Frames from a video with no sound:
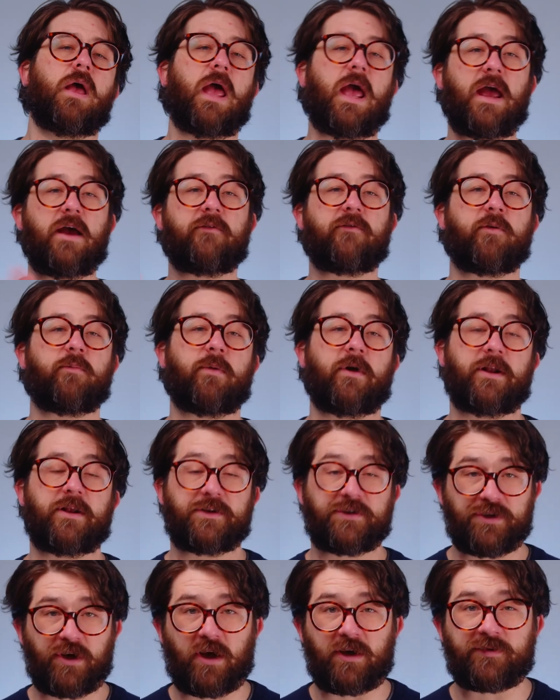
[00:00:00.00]
Hey everybody,
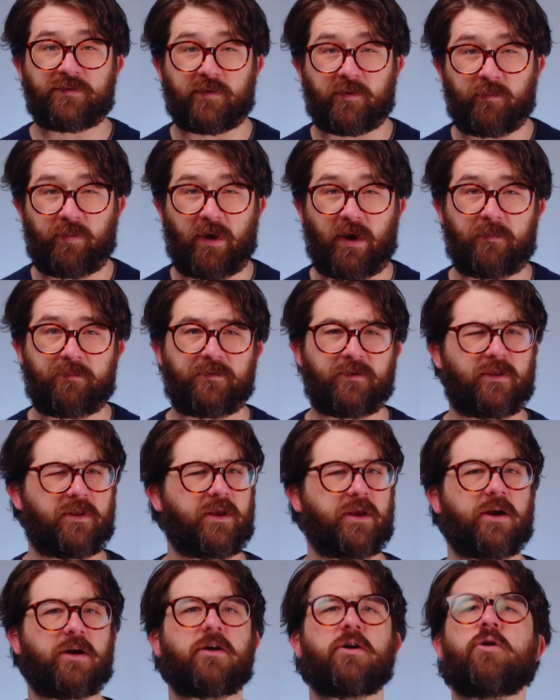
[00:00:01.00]
Josh from Populi
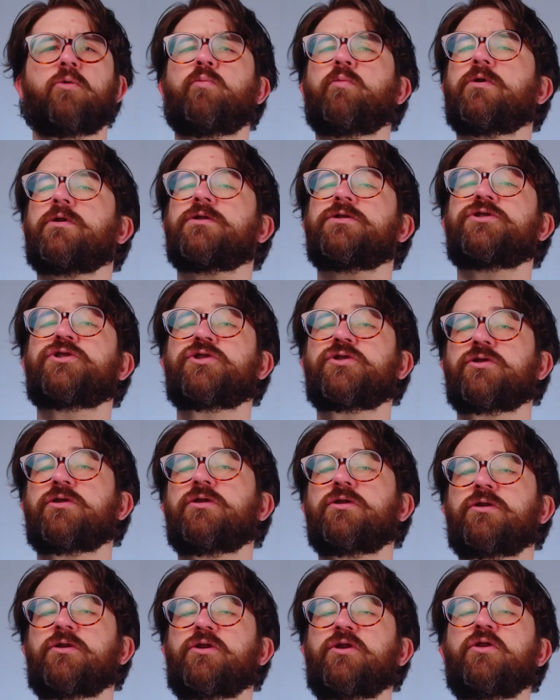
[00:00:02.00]
here, and we're
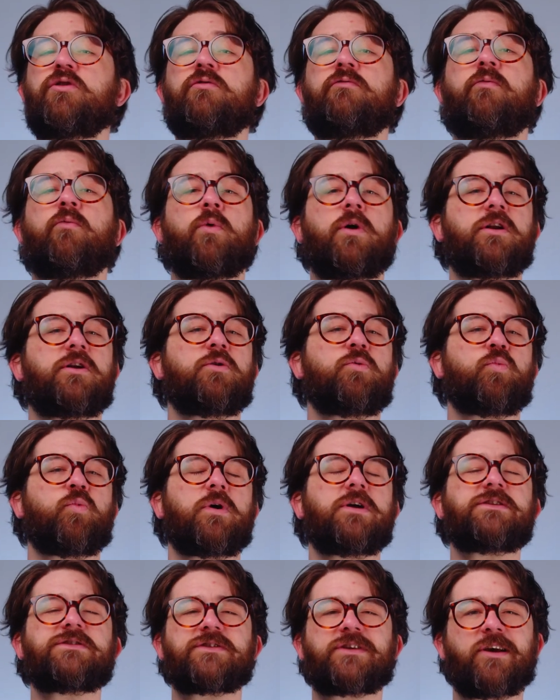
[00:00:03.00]
sure you've wondered
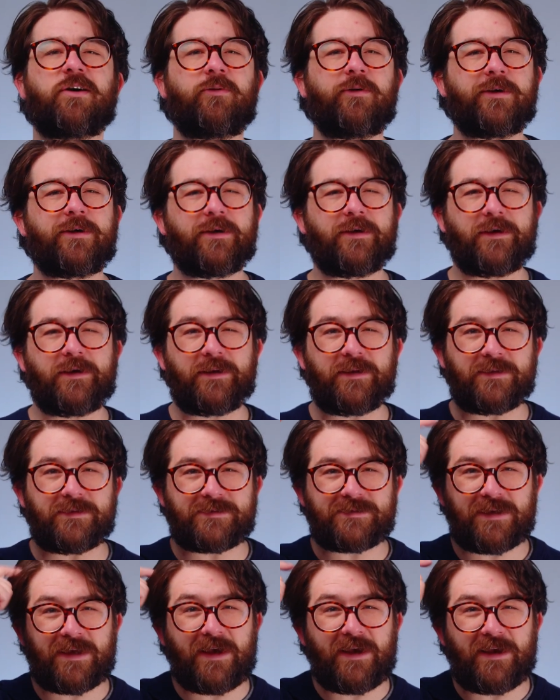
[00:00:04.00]
what's going on
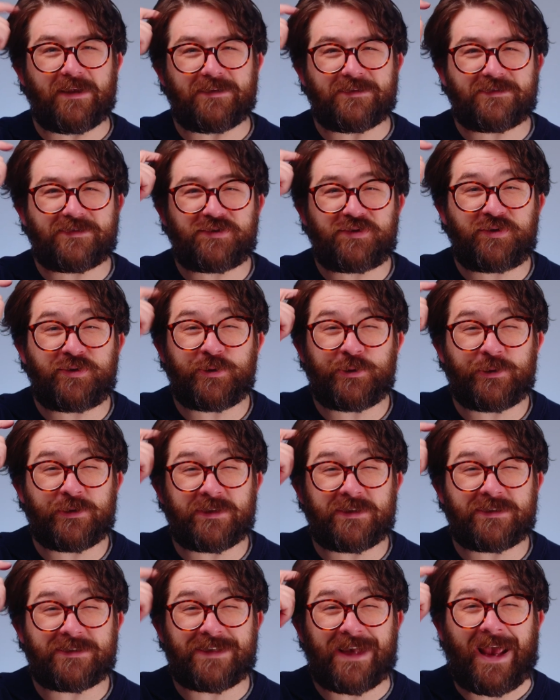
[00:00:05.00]
inside
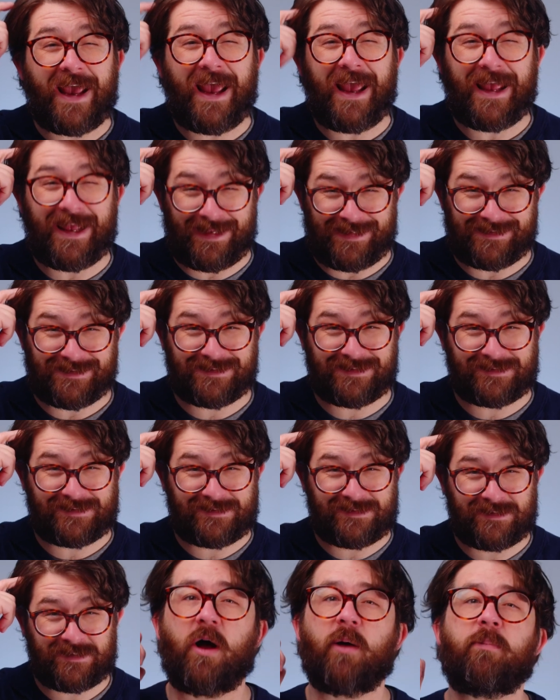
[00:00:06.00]
students' heads.
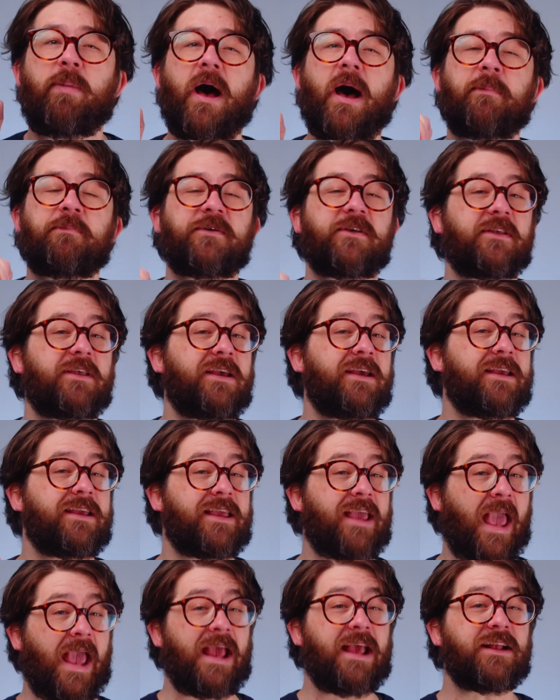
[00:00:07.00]
While Populi
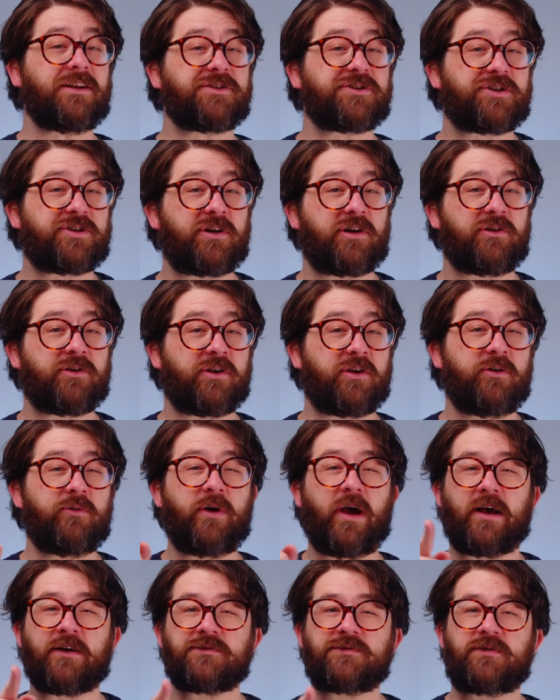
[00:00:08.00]
can't show you
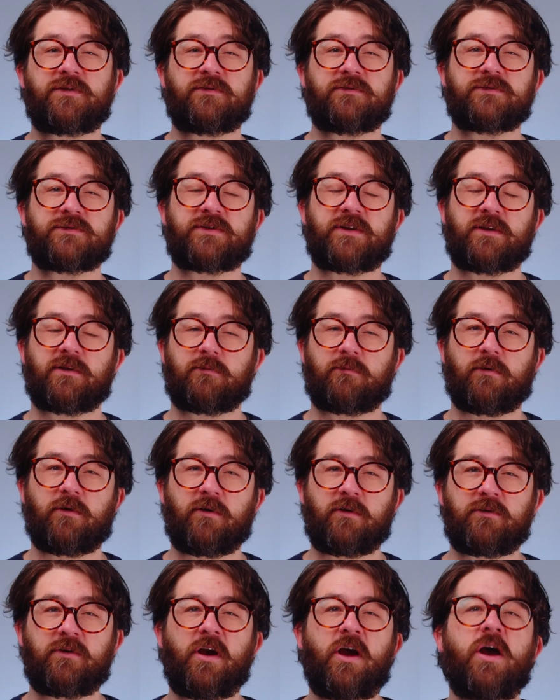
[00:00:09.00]
how students see the
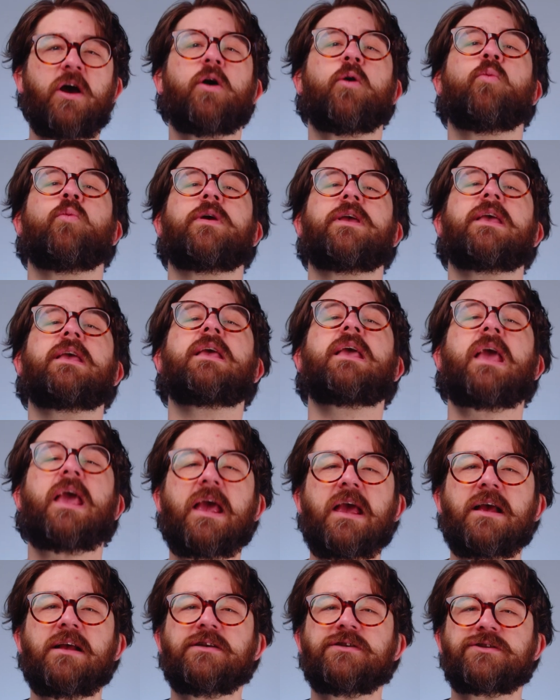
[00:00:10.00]
world, we
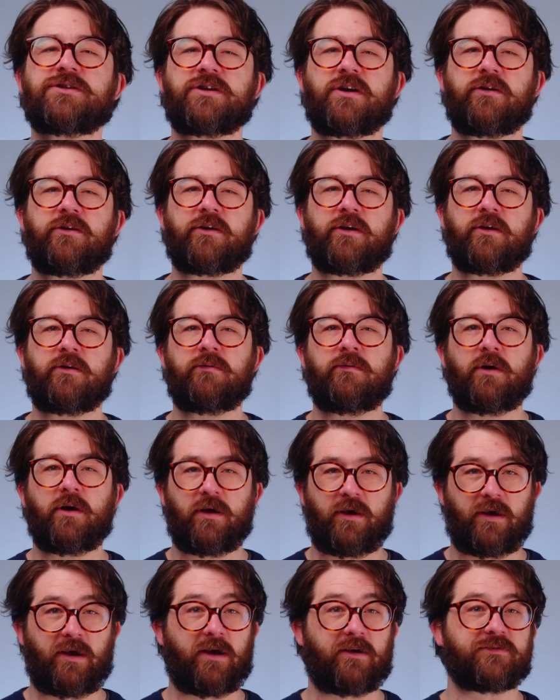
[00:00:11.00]
can show you
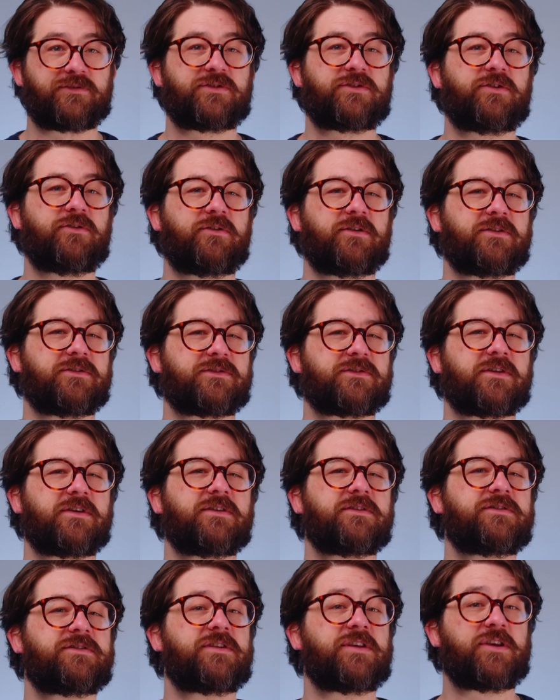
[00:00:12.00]
how students
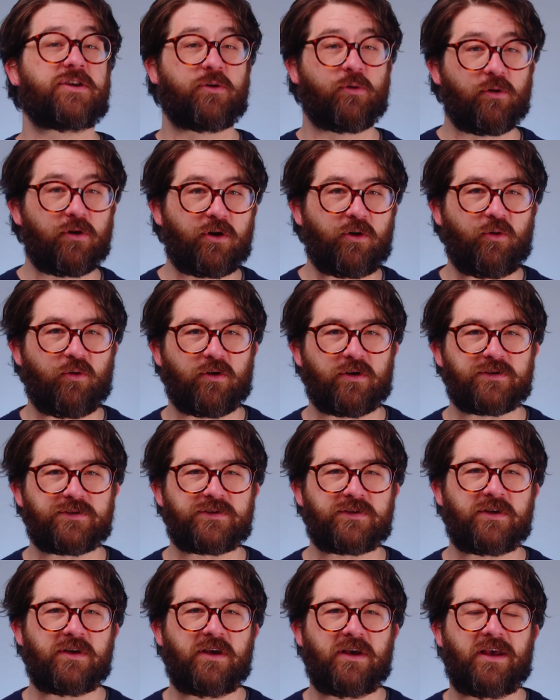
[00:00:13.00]
see your
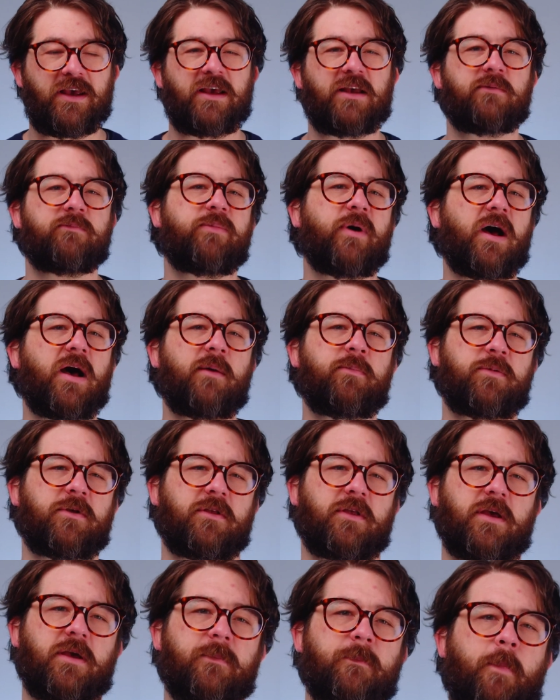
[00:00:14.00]
course in
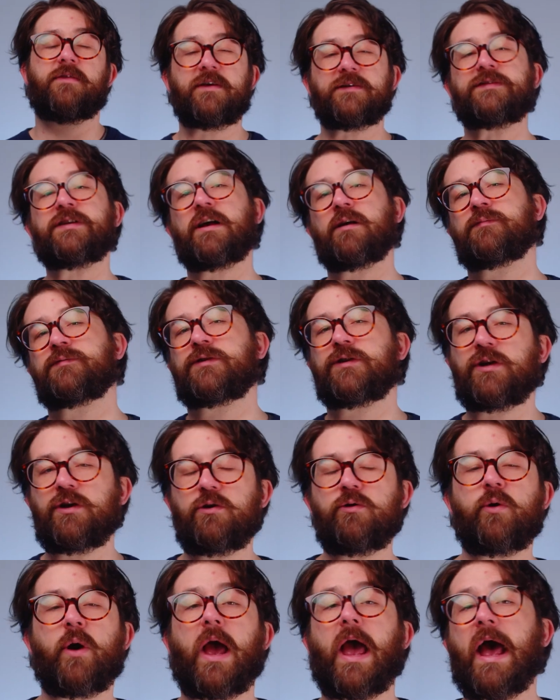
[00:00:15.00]
Populi. This helps
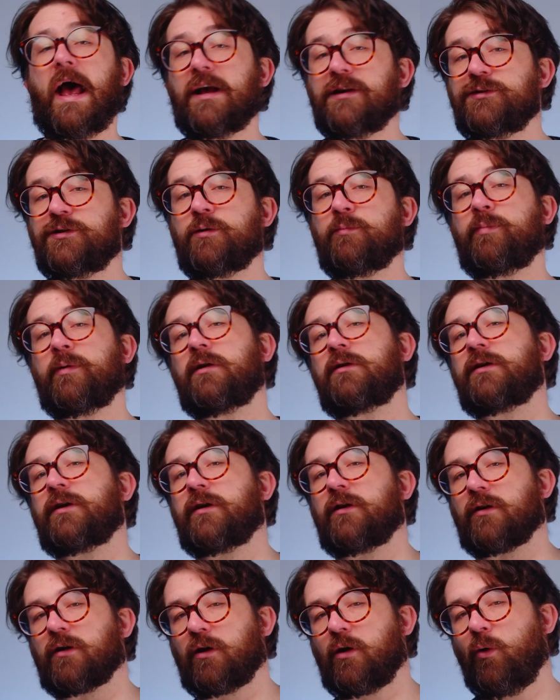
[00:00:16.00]
you as you're building
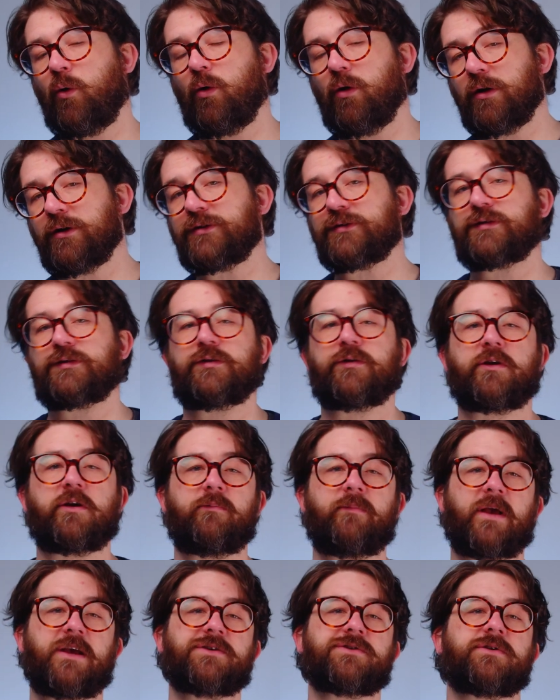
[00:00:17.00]
your course. You
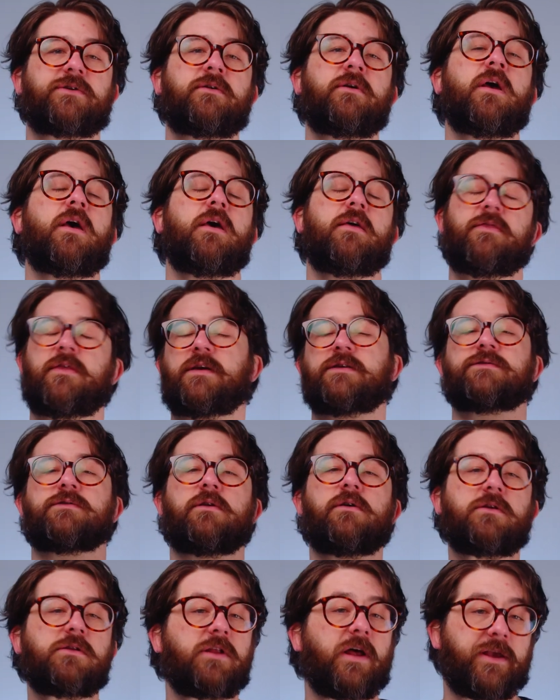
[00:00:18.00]
can make sure things
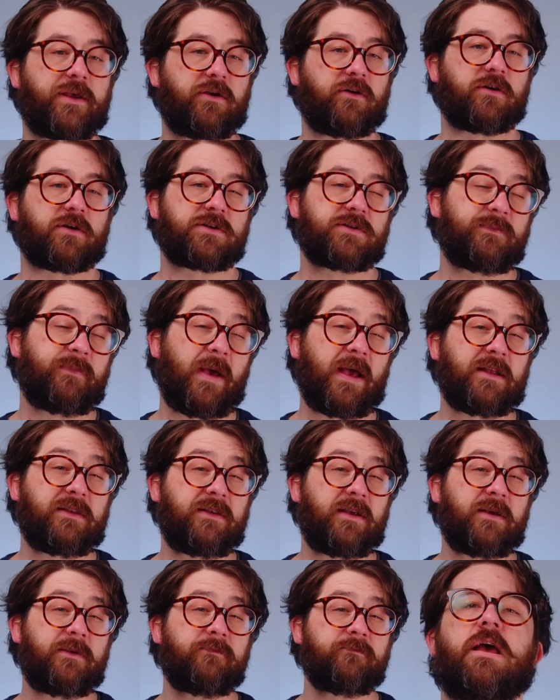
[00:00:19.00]
look like you're
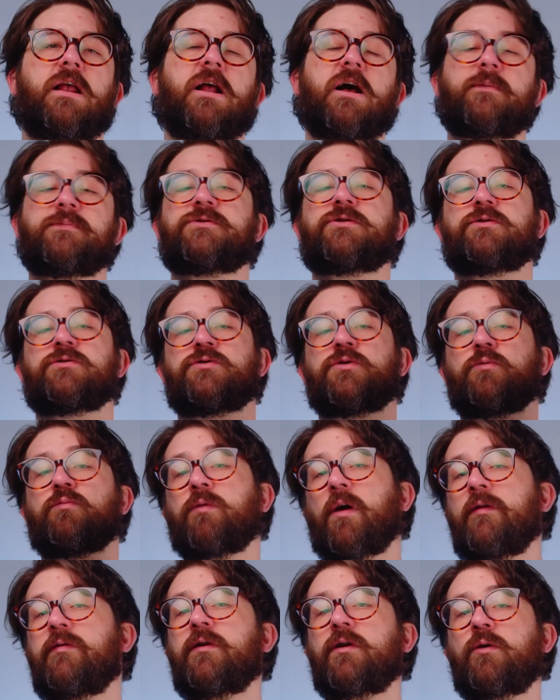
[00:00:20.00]
expecting. It helps you as you
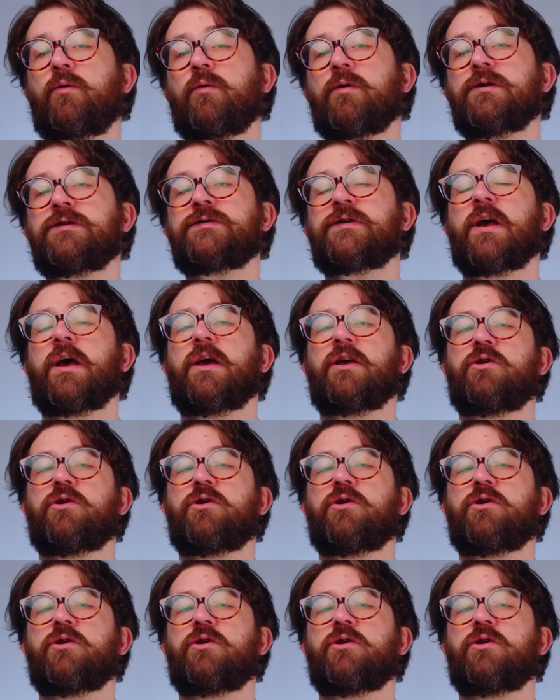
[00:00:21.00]
run the course.